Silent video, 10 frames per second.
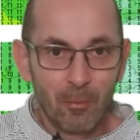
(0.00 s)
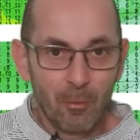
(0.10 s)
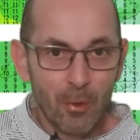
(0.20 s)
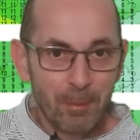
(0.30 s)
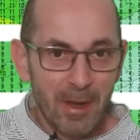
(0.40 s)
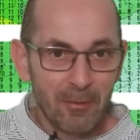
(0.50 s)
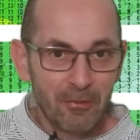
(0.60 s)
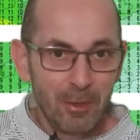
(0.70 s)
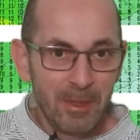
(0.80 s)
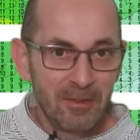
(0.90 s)
What about
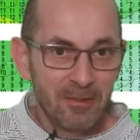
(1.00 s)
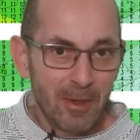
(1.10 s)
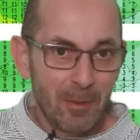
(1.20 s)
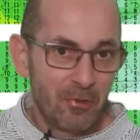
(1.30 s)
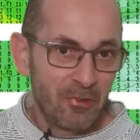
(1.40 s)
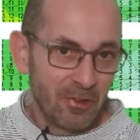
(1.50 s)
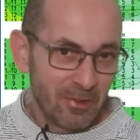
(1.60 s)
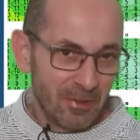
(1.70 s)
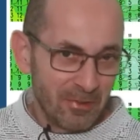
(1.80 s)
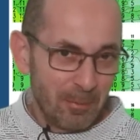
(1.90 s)
two metre temperatures?
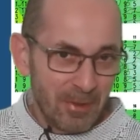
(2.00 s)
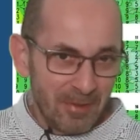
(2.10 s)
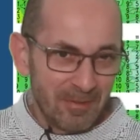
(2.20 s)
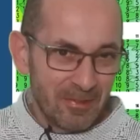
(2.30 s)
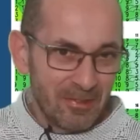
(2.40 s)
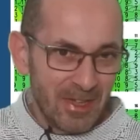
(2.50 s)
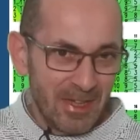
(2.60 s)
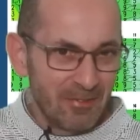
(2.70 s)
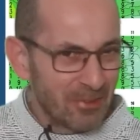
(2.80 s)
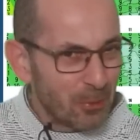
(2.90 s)
As I've been
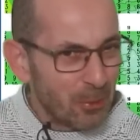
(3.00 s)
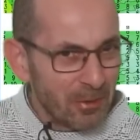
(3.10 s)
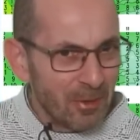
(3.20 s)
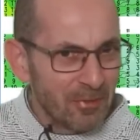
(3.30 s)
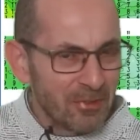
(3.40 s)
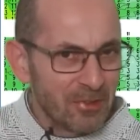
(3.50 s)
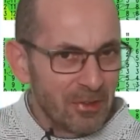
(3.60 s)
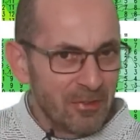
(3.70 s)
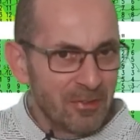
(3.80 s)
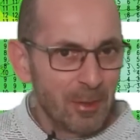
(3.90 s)
saying, there's quite a lot of
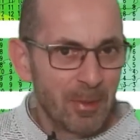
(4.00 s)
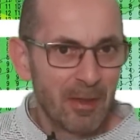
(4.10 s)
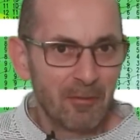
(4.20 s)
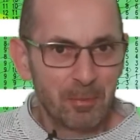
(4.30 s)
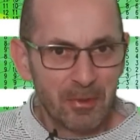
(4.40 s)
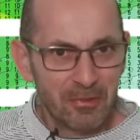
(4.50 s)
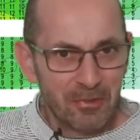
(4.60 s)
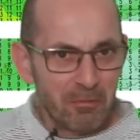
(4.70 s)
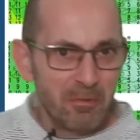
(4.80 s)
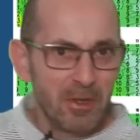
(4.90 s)
uncertainty about this because it
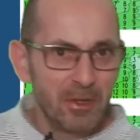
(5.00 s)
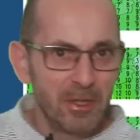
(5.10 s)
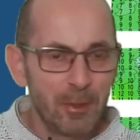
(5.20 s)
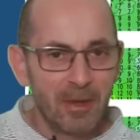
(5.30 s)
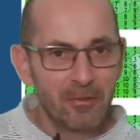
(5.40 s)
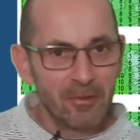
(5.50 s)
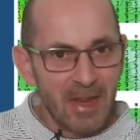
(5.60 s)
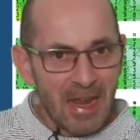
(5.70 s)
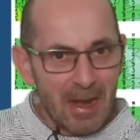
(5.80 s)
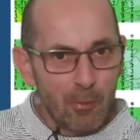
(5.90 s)
really depends on
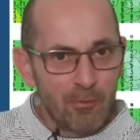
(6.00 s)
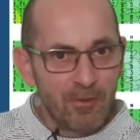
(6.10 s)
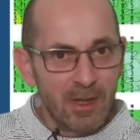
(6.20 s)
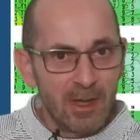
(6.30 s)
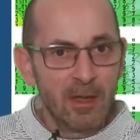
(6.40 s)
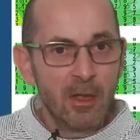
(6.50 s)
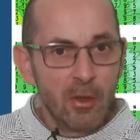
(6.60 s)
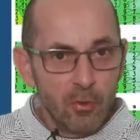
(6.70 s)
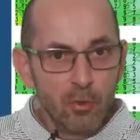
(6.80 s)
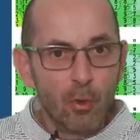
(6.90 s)
how far
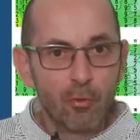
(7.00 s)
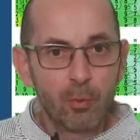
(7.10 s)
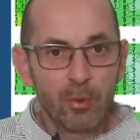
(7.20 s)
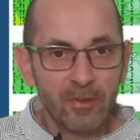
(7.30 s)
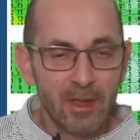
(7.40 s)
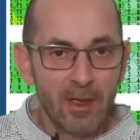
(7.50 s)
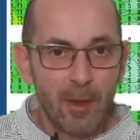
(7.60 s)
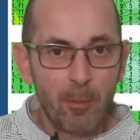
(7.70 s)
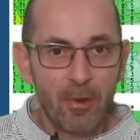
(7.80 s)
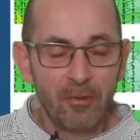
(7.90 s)
northwards that
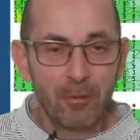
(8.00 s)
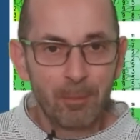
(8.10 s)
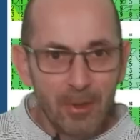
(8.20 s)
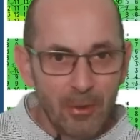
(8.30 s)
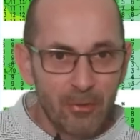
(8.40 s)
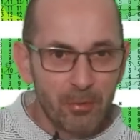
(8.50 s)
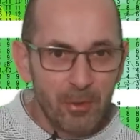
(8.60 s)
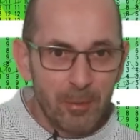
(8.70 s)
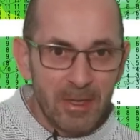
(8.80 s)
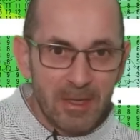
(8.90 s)
high pressure builds.
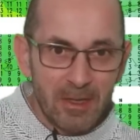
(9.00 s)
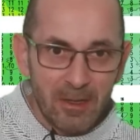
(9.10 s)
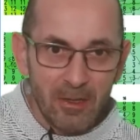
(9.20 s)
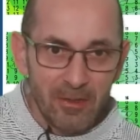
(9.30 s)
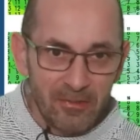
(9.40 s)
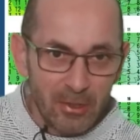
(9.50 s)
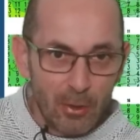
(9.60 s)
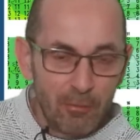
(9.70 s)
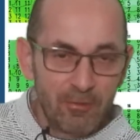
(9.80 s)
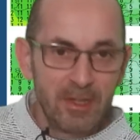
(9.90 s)
Will it be cutting
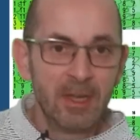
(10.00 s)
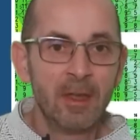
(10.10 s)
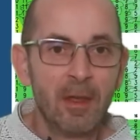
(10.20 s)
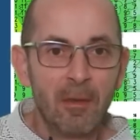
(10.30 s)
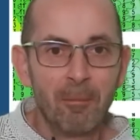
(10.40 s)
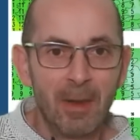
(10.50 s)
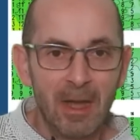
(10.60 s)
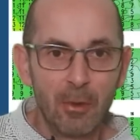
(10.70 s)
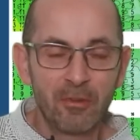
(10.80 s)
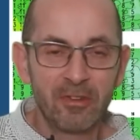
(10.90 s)
off the
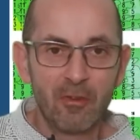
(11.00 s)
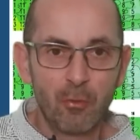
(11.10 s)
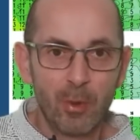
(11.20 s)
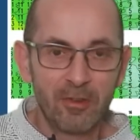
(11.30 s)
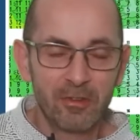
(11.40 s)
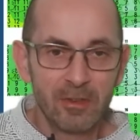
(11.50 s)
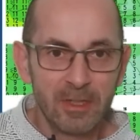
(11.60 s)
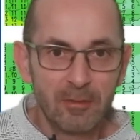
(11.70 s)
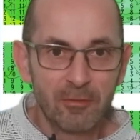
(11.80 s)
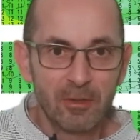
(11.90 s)
mild
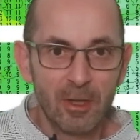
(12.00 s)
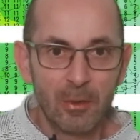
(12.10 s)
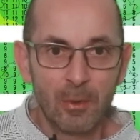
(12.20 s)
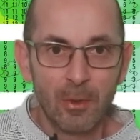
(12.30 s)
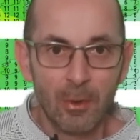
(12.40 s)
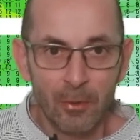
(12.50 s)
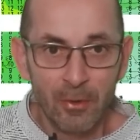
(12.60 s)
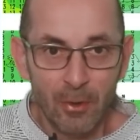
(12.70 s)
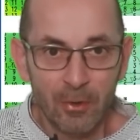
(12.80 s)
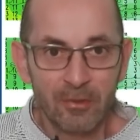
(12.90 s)
southwesterly flow or
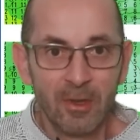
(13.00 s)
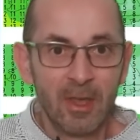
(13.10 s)
not?